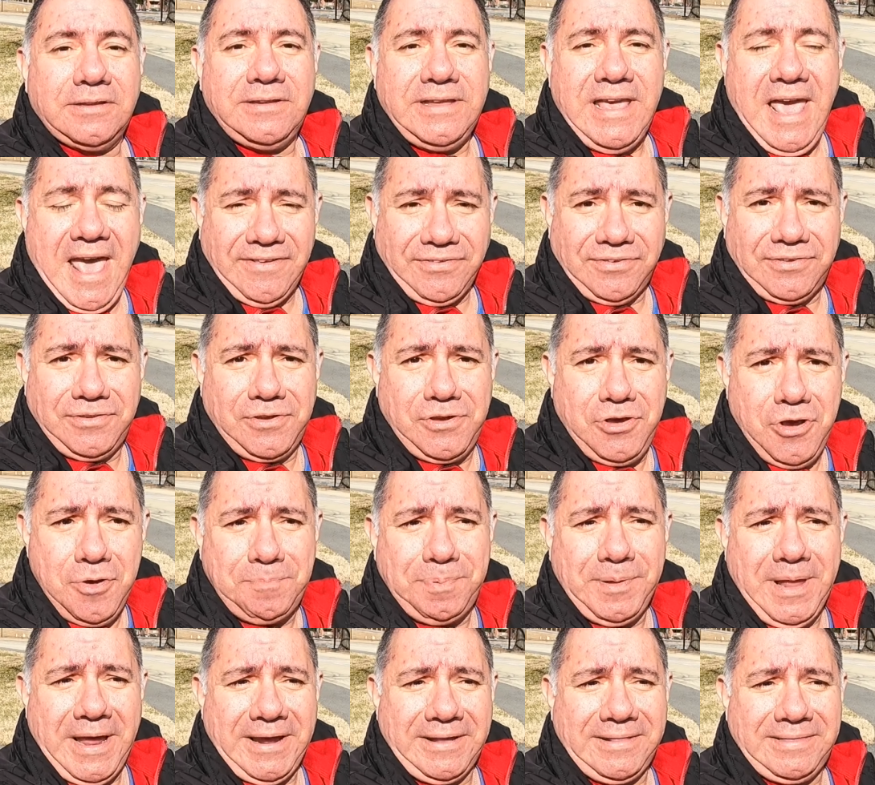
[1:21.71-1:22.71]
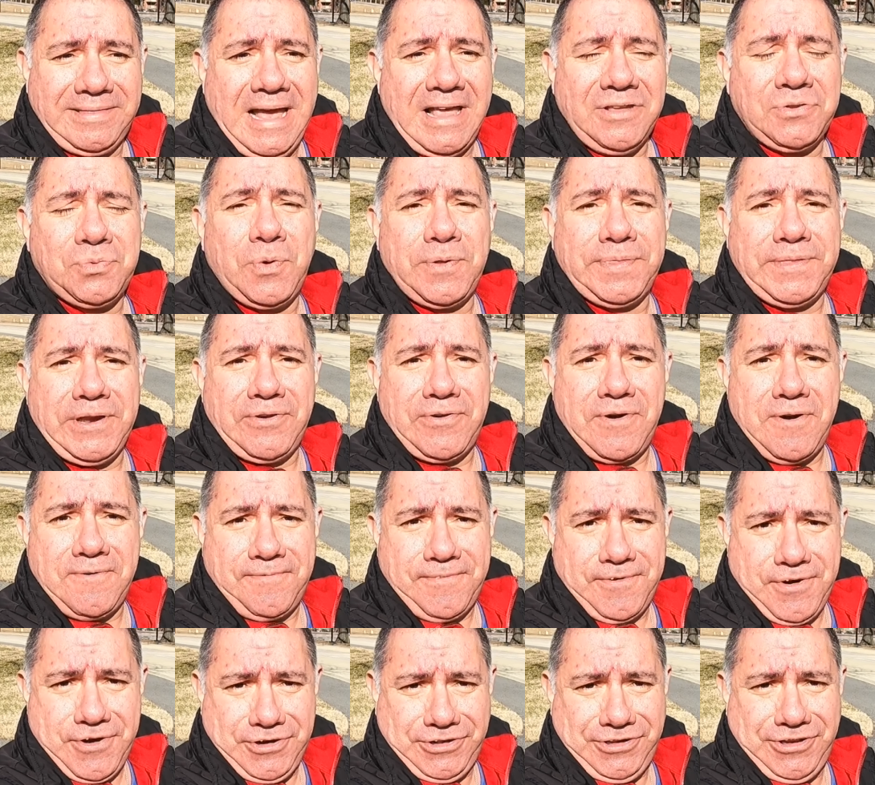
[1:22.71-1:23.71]
Yes, coupe-like. That's what they're
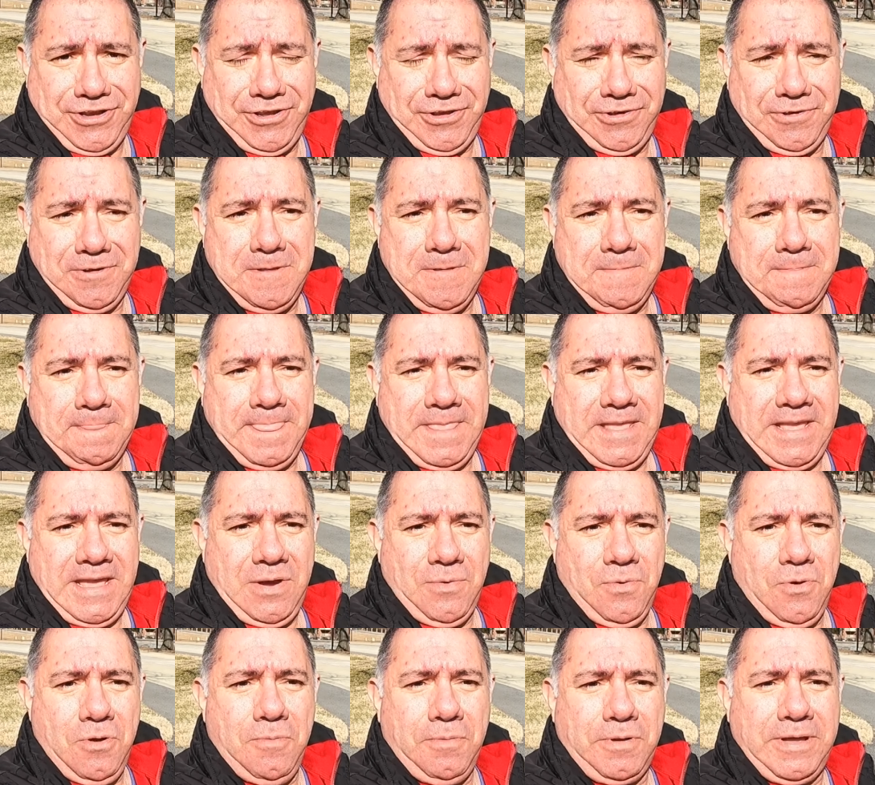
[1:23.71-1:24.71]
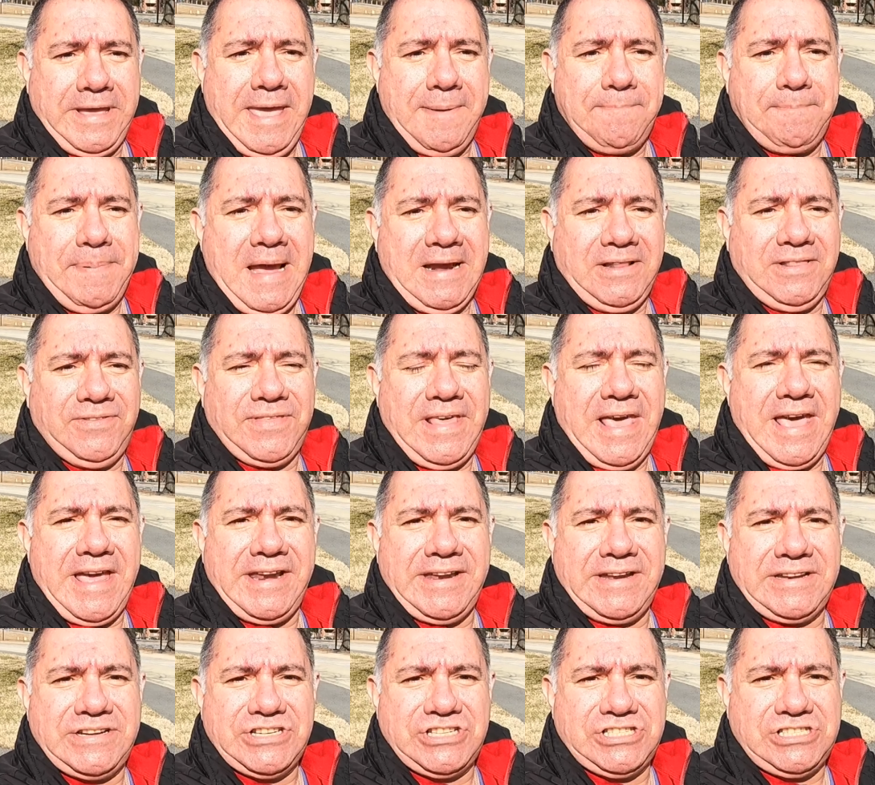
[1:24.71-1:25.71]
referred to, and we'll get back to
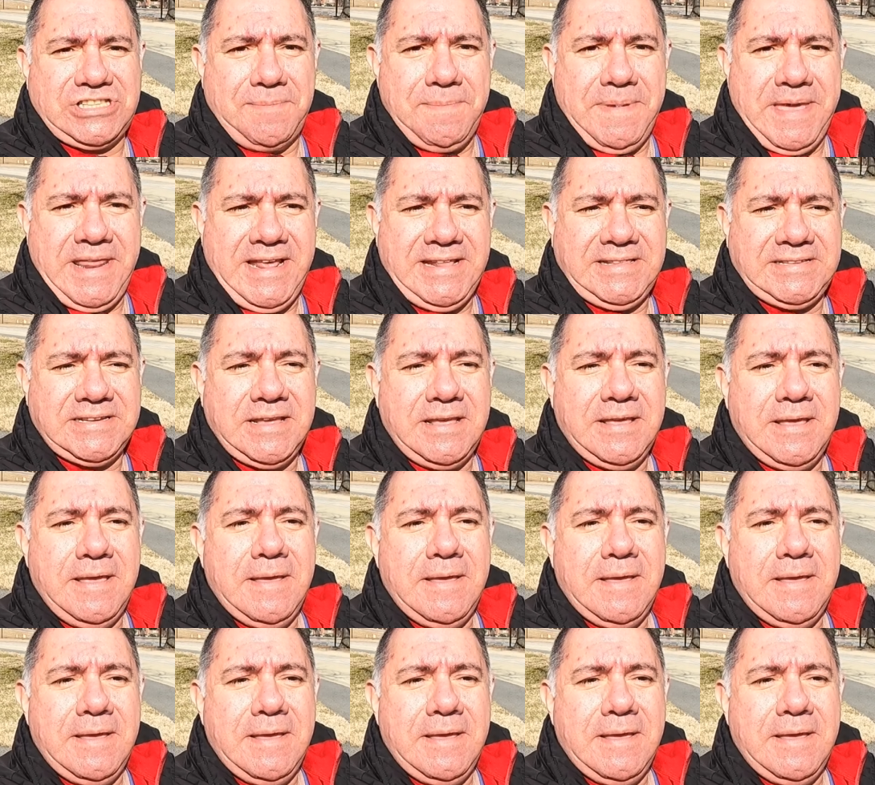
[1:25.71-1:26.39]
that in just a minute.